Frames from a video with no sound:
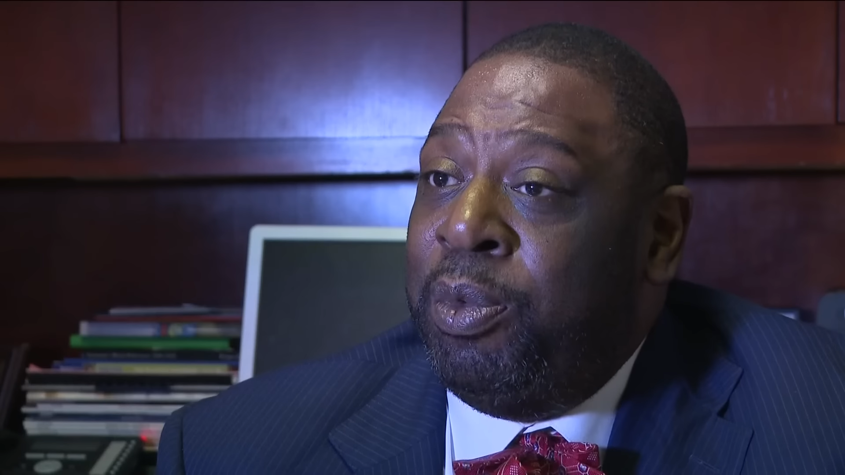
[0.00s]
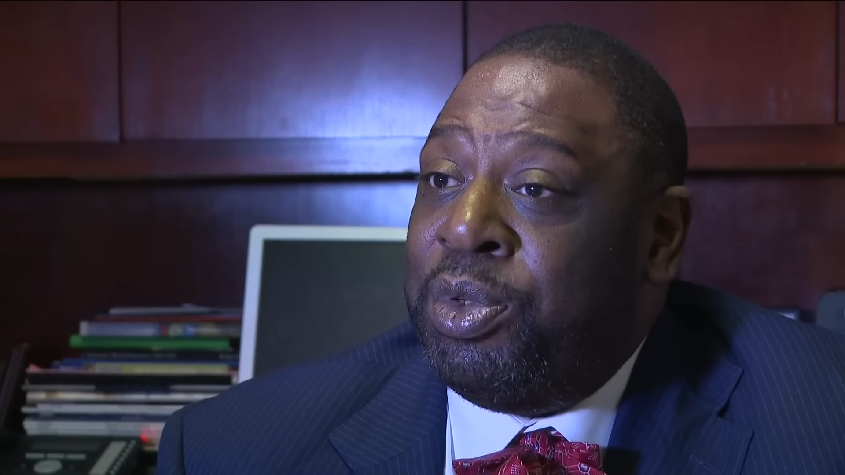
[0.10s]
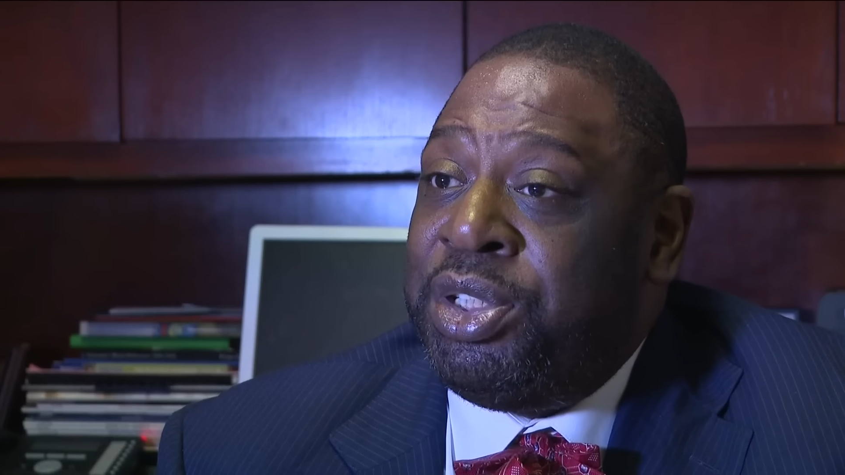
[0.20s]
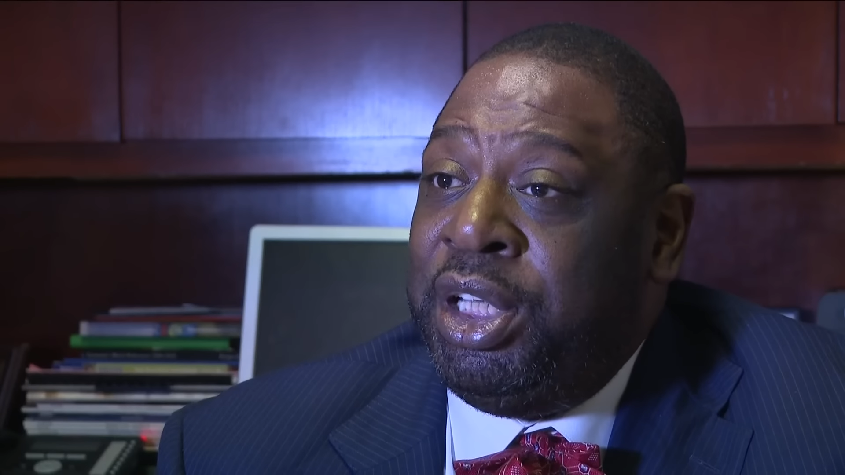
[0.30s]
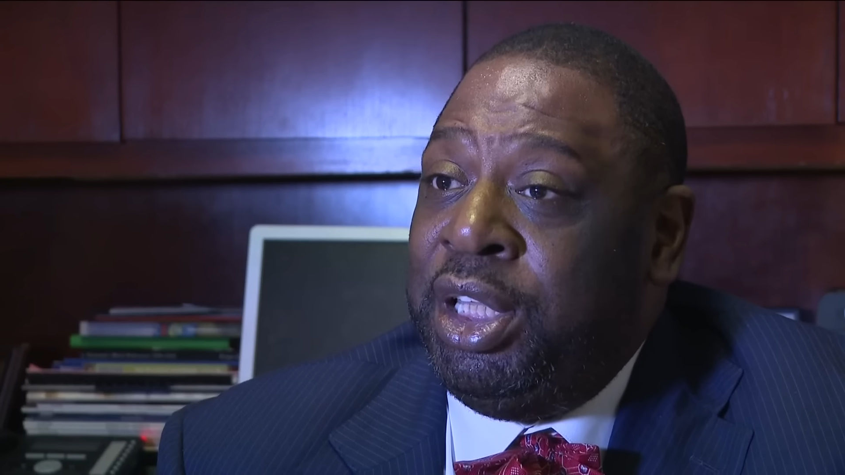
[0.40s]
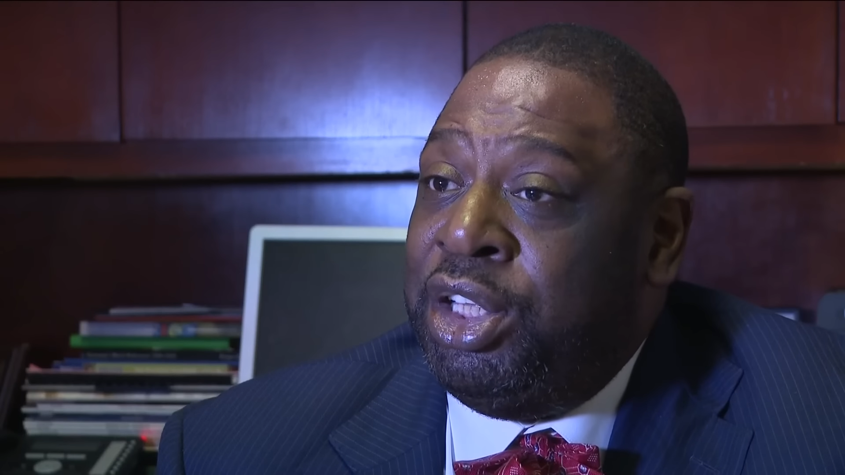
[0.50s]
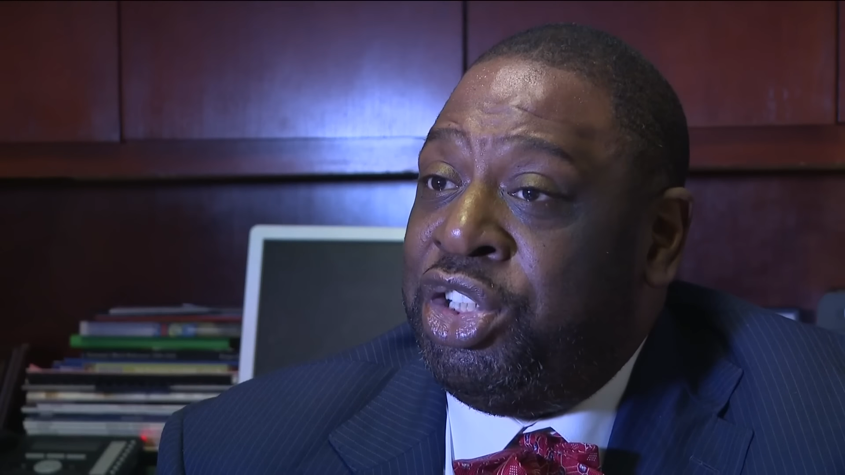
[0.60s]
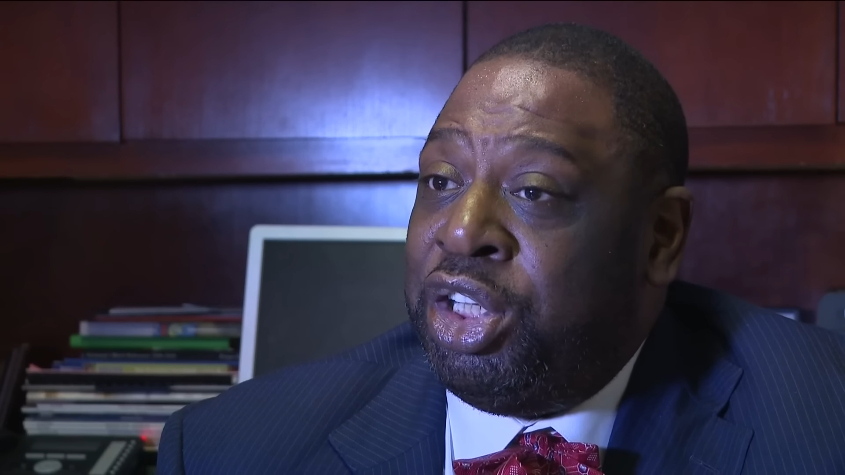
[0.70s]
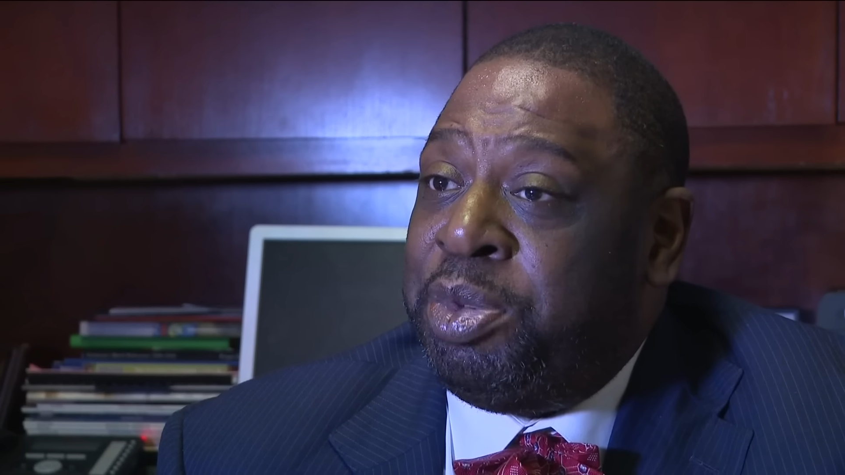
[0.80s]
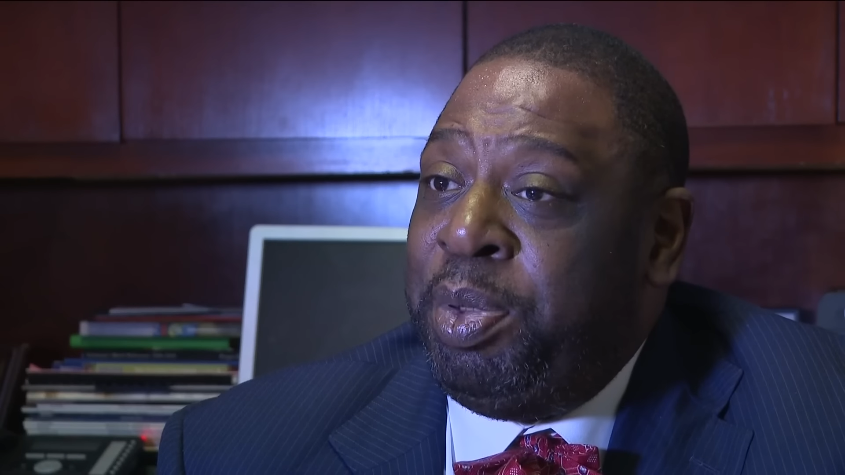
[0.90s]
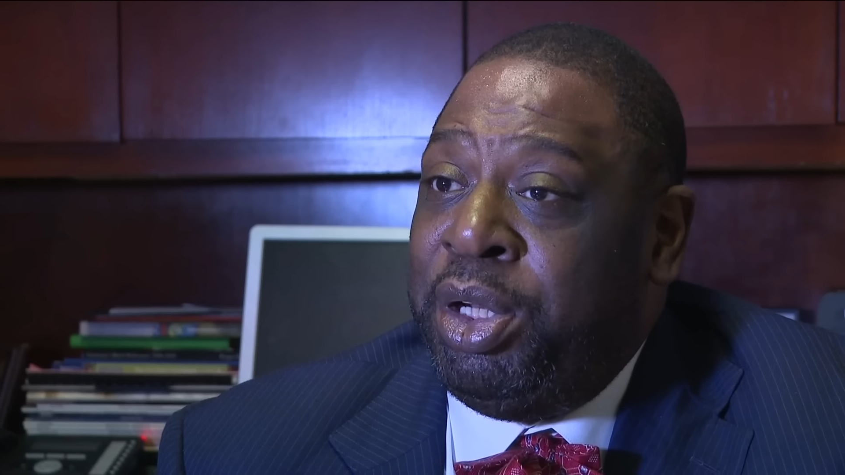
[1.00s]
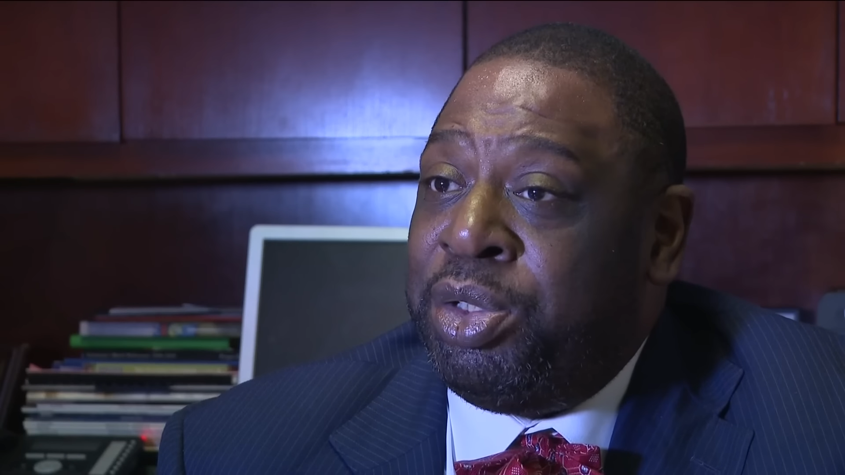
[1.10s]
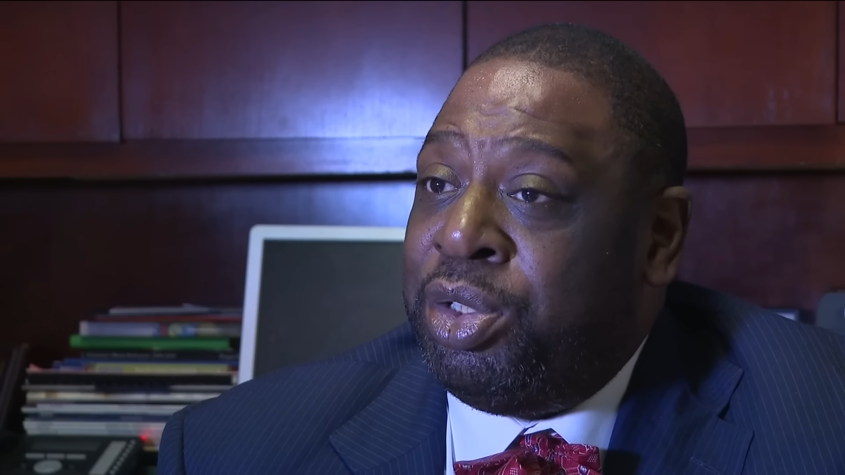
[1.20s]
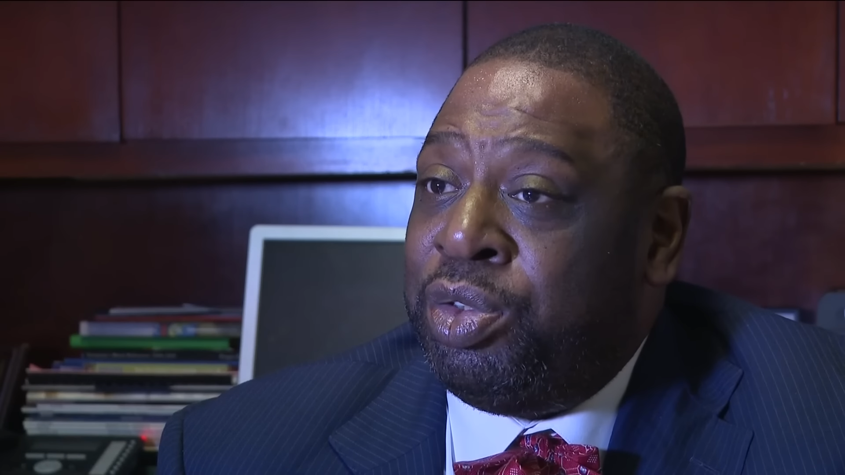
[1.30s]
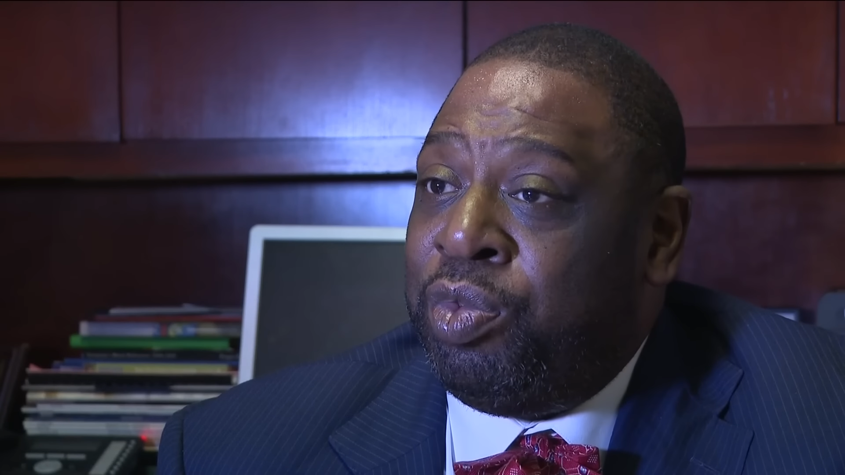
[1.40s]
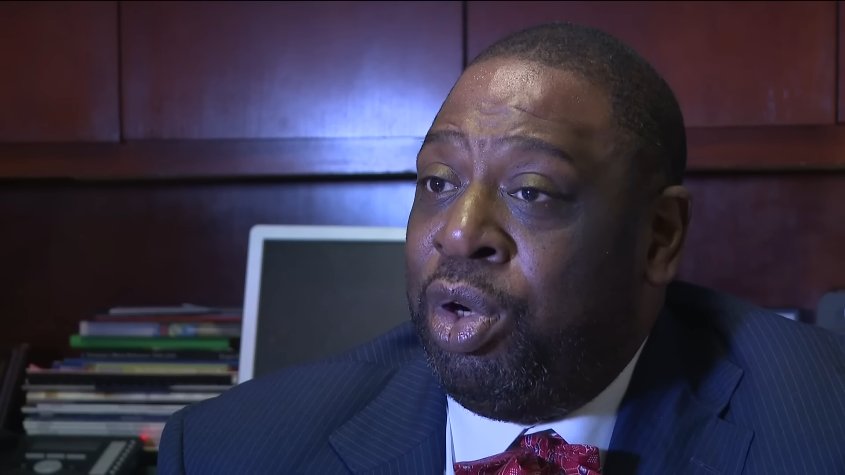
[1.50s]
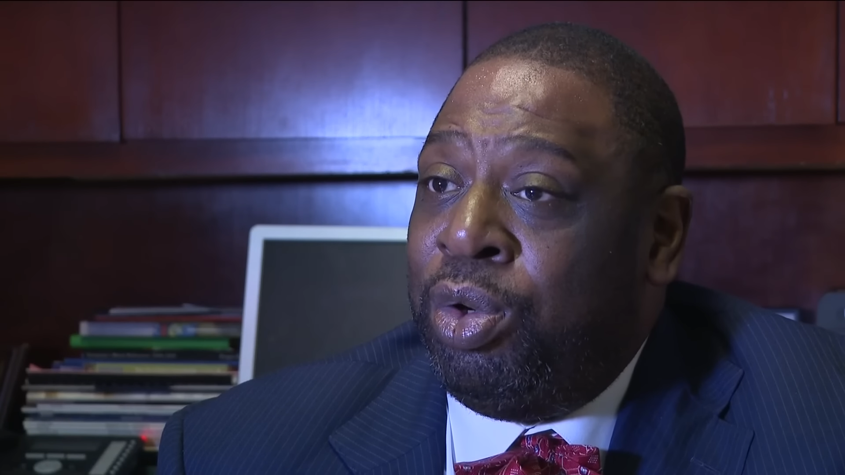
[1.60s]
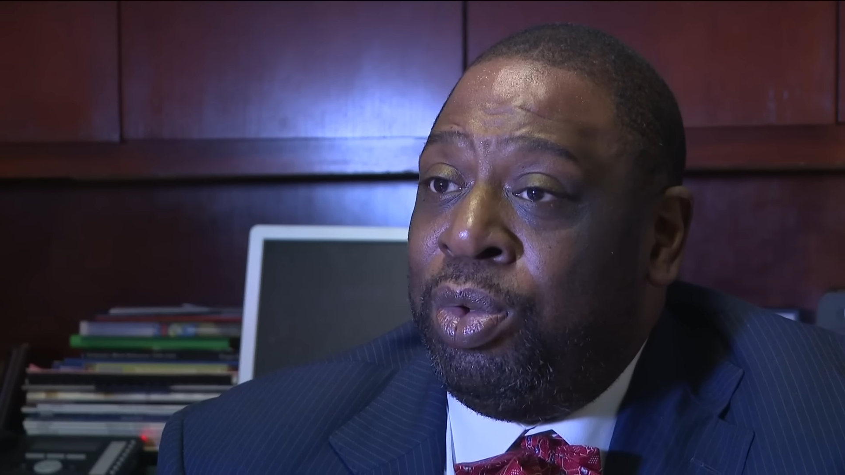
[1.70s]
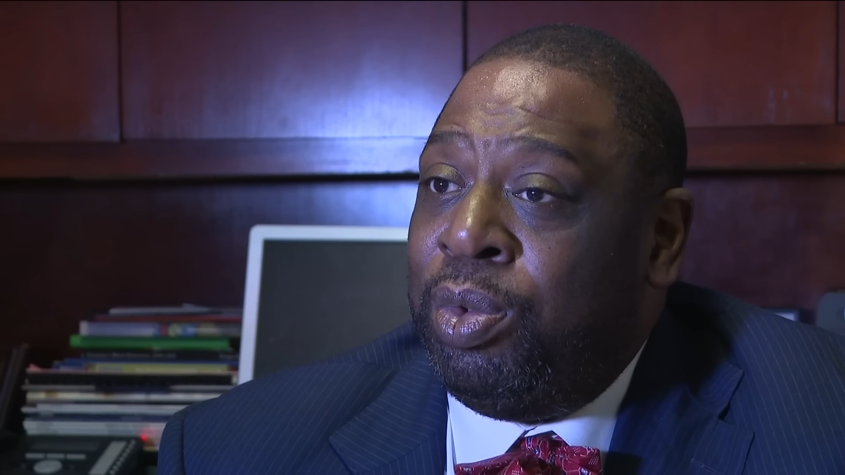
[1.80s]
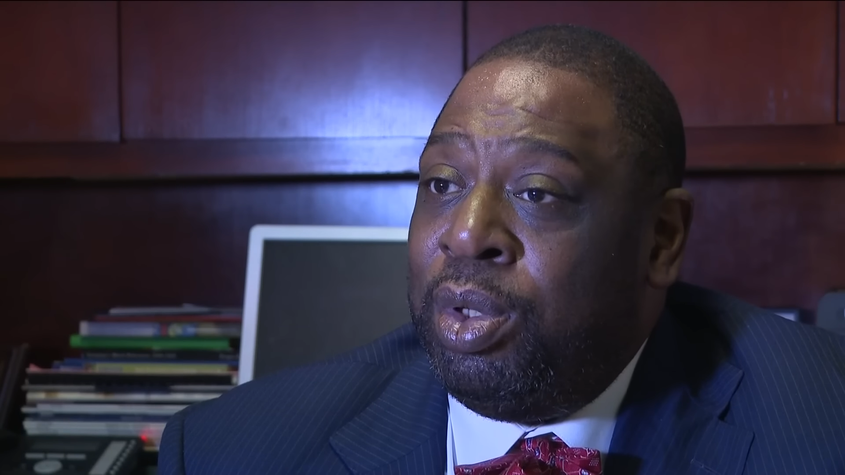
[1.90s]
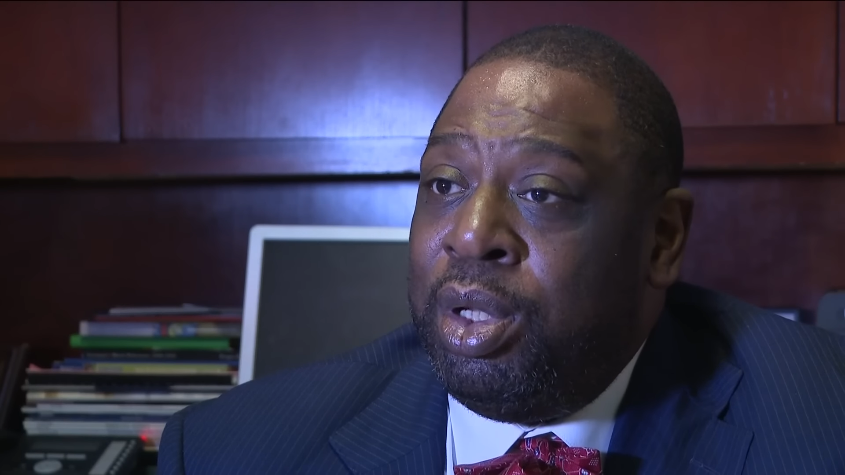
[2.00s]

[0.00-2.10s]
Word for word: will see that Judge Peterson's role